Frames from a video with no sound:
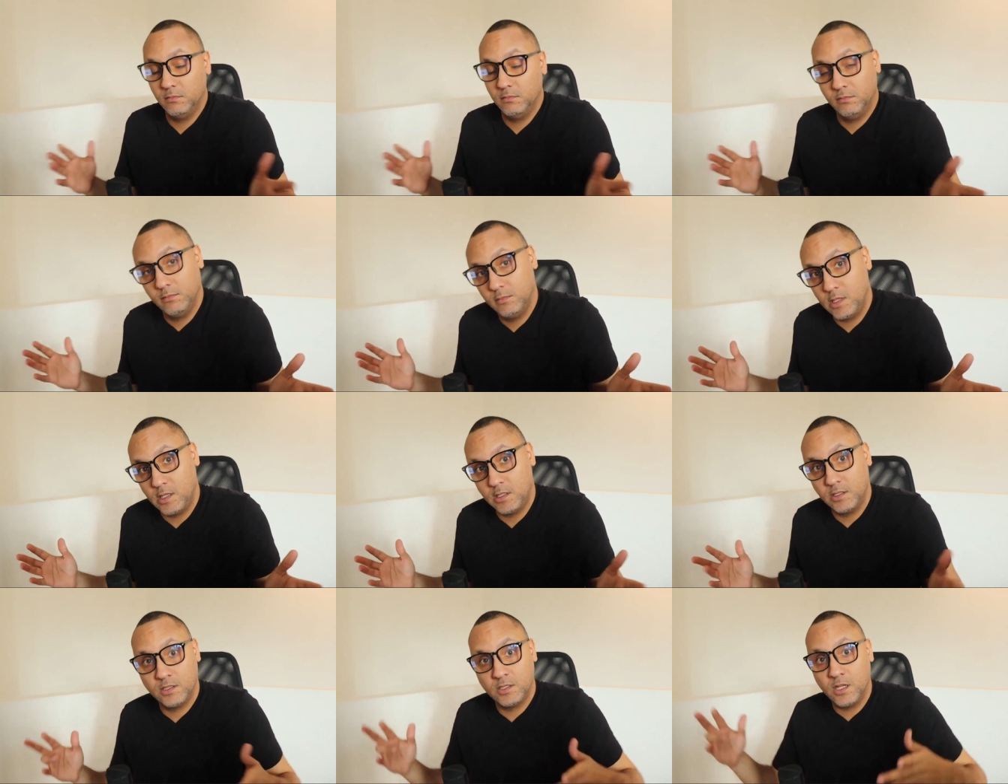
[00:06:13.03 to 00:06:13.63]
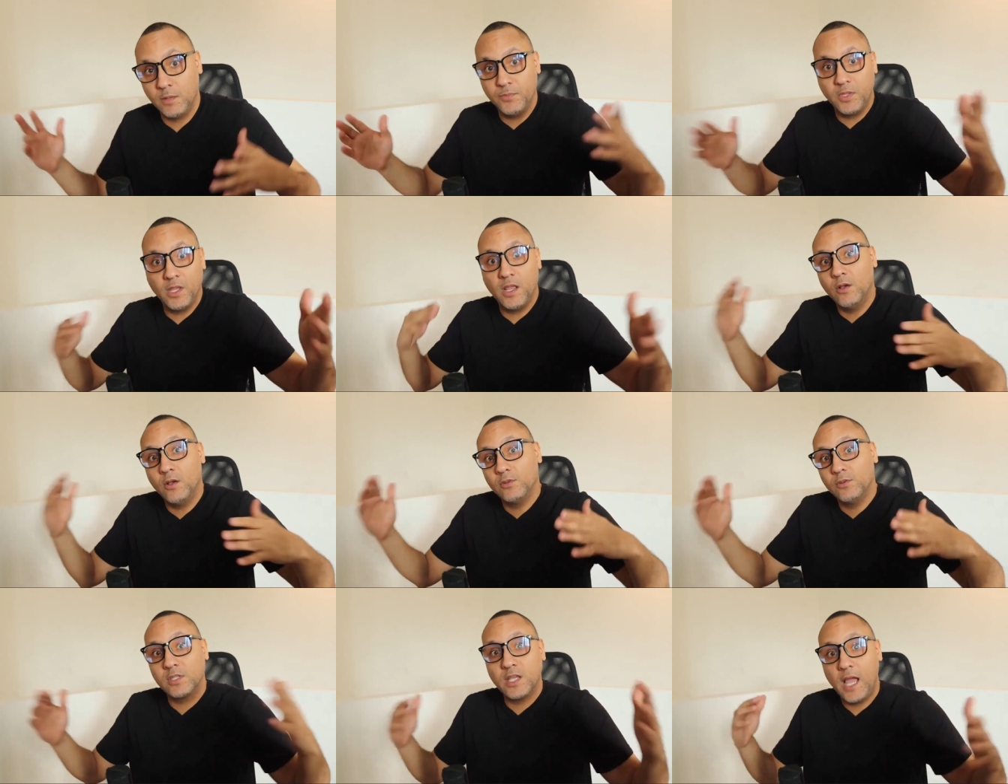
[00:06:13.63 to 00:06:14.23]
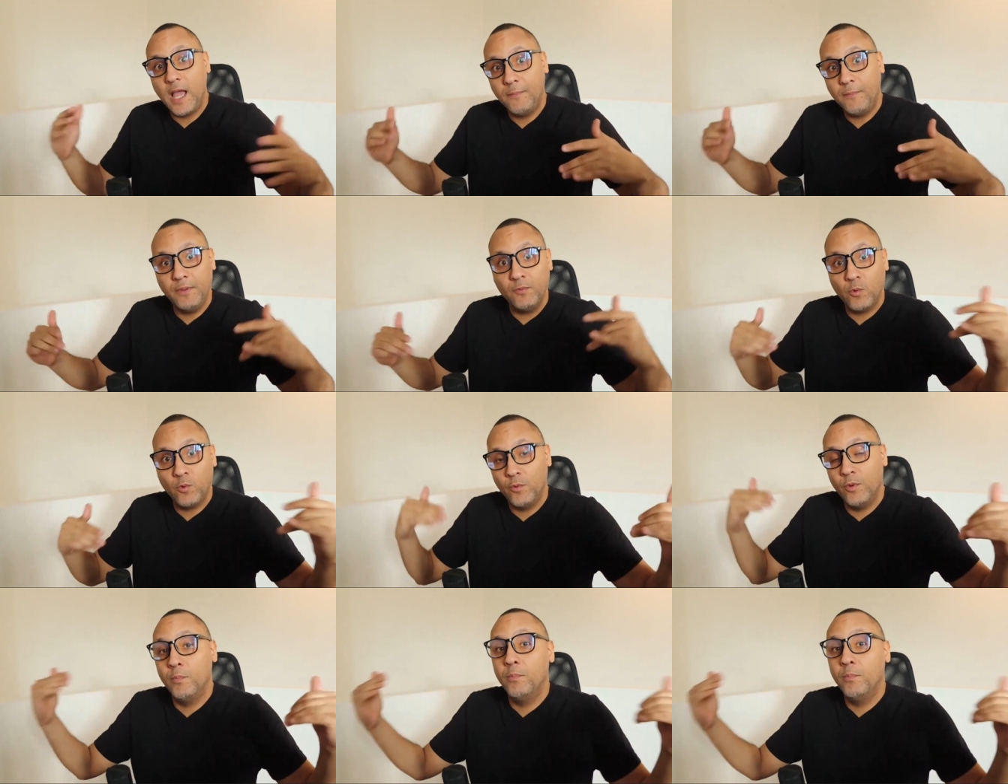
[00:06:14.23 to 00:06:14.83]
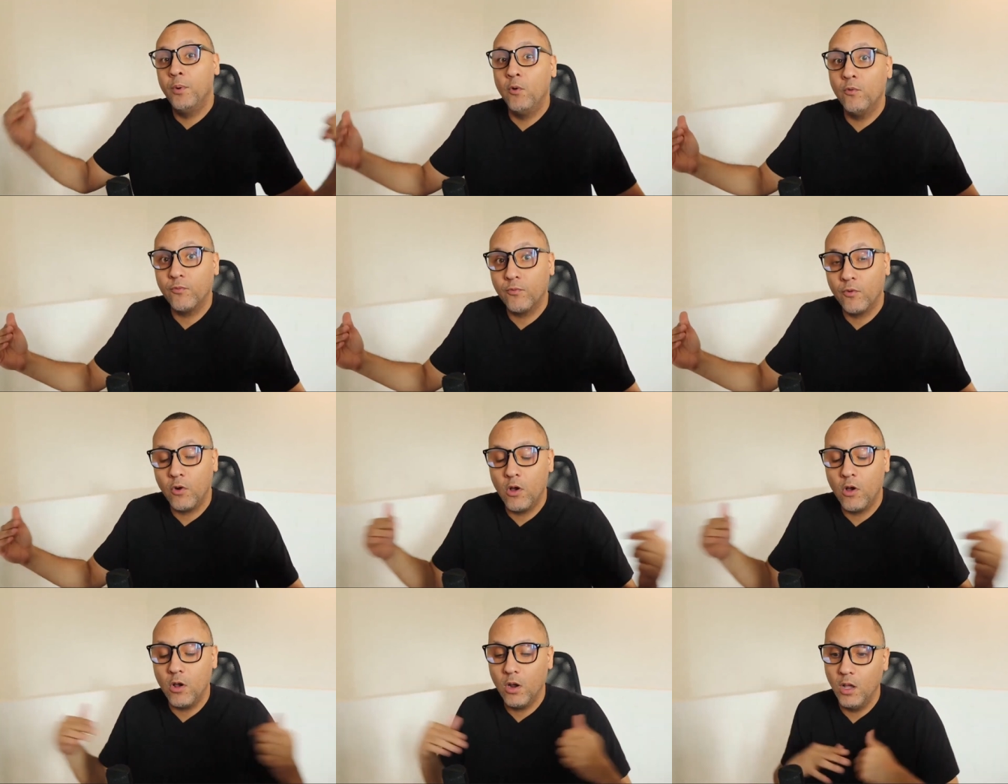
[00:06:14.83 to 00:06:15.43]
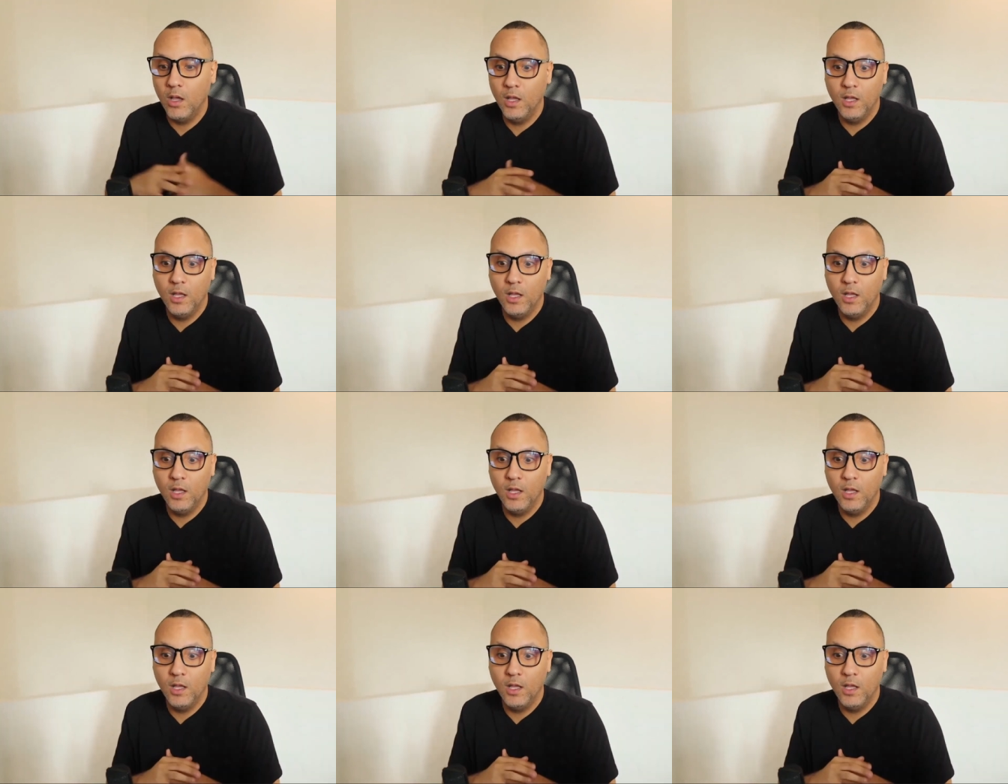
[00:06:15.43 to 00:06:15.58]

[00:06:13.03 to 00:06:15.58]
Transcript: something else can happen where we're both wrong.